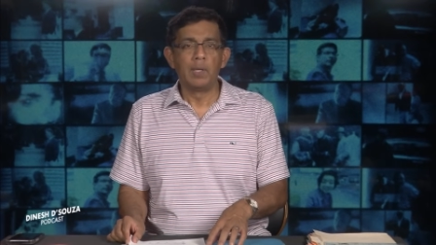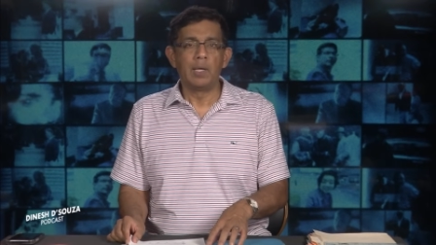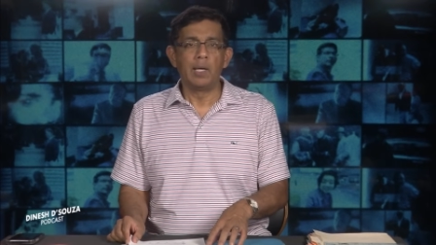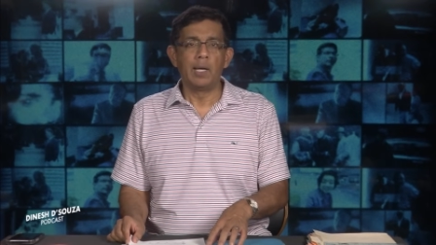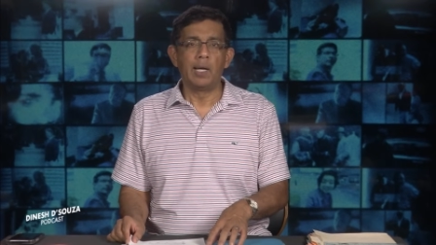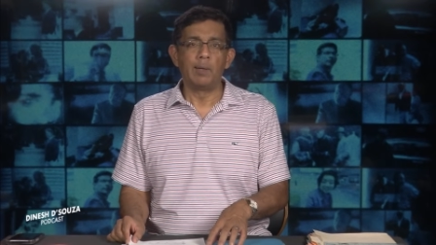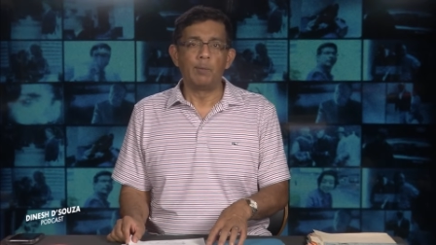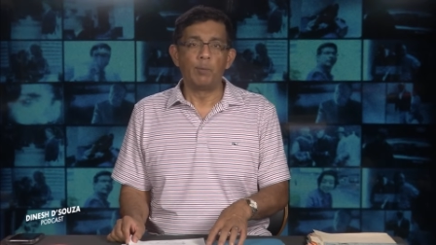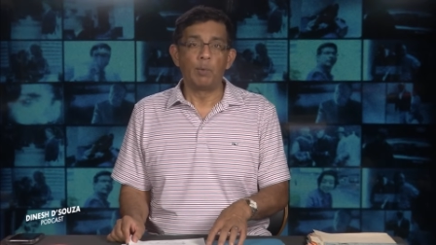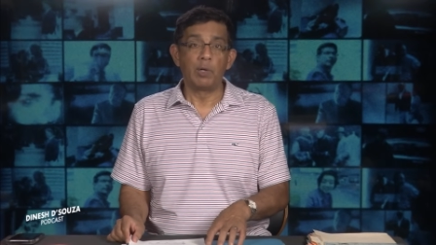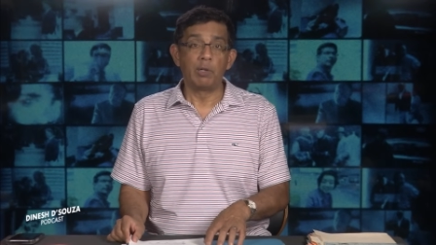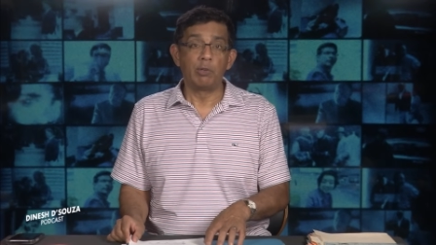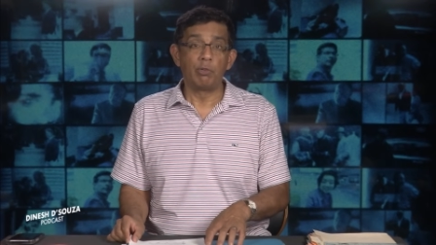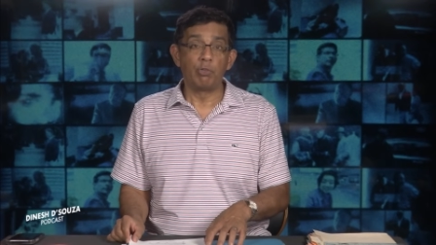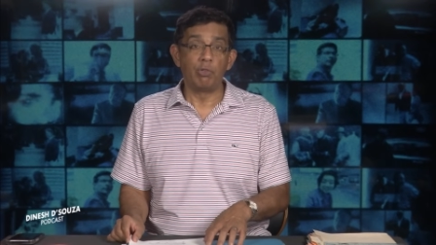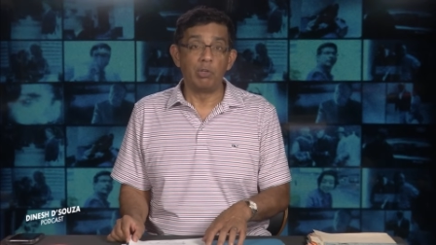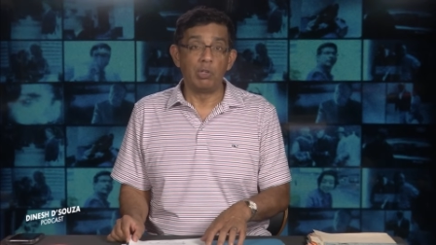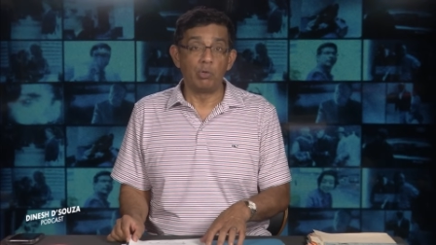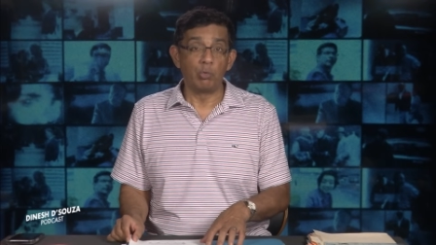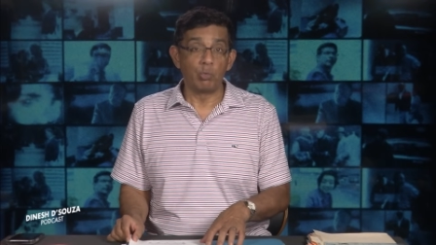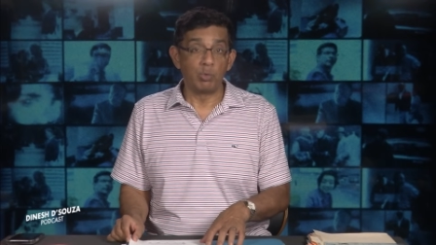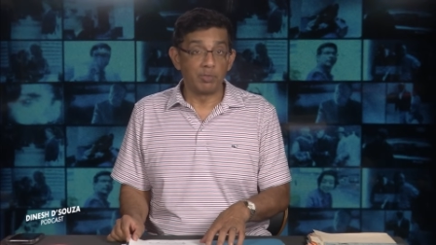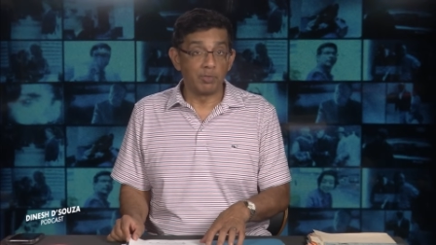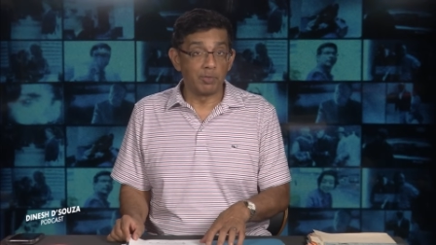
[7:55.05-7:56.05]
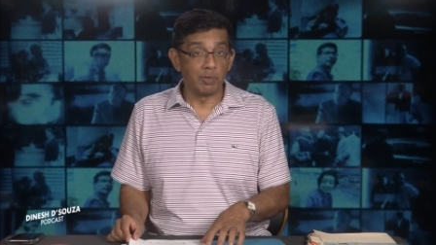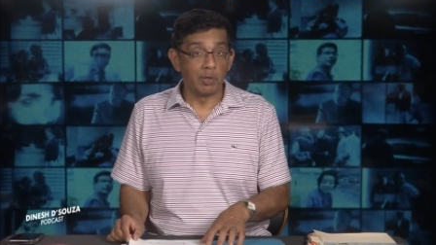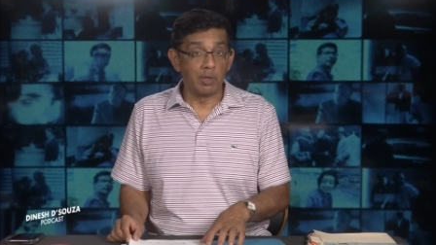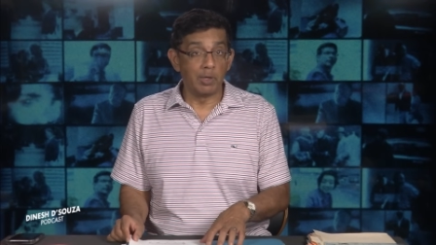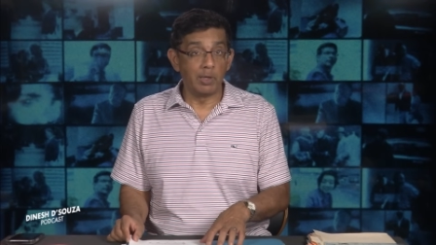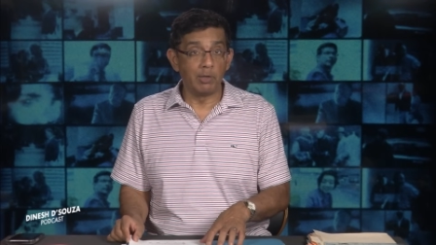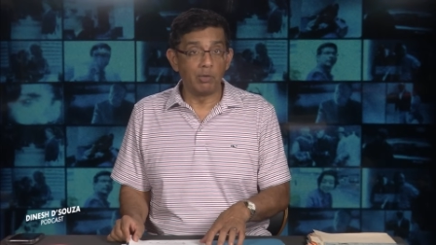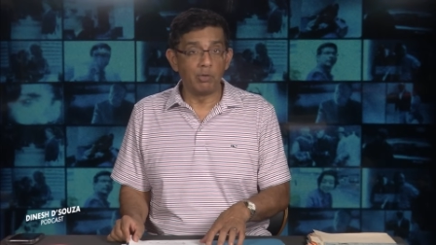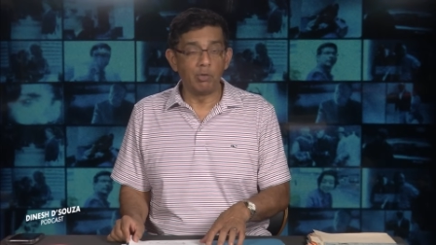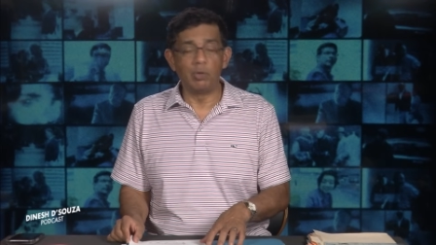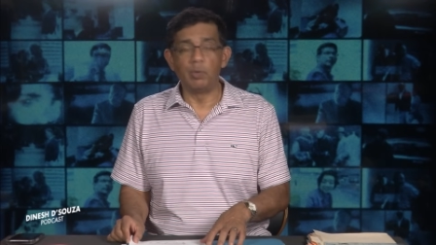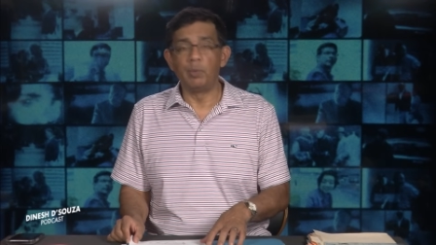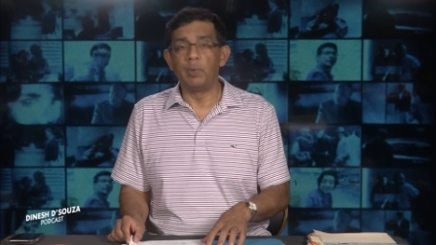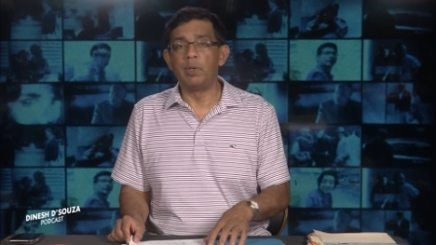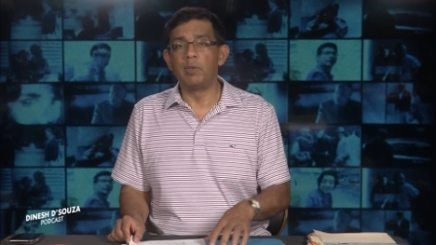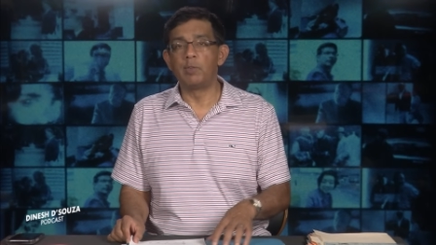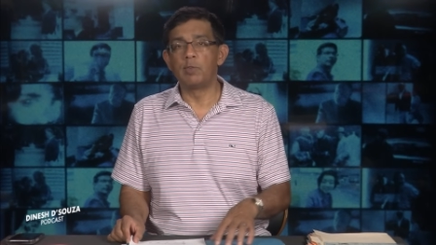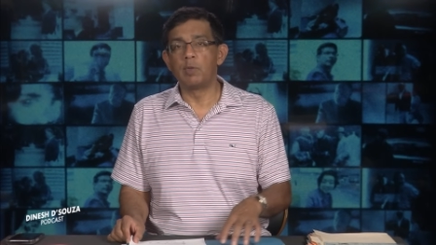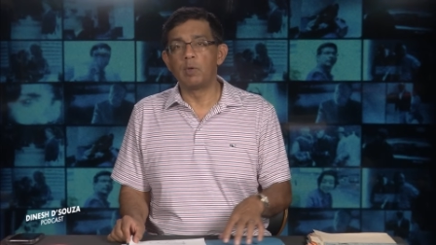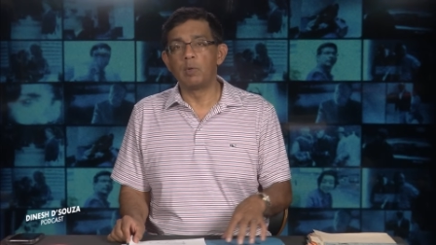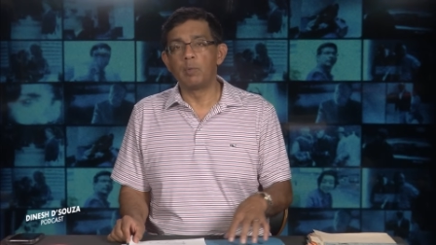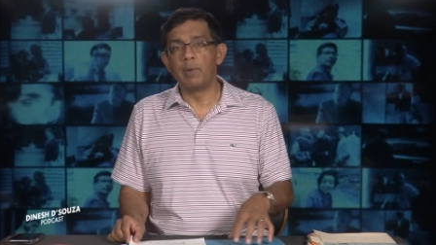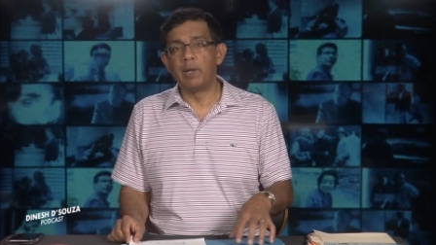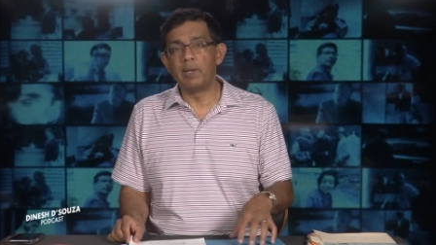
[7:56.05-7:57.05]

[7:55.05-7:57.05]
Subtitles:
And what she's referring to is the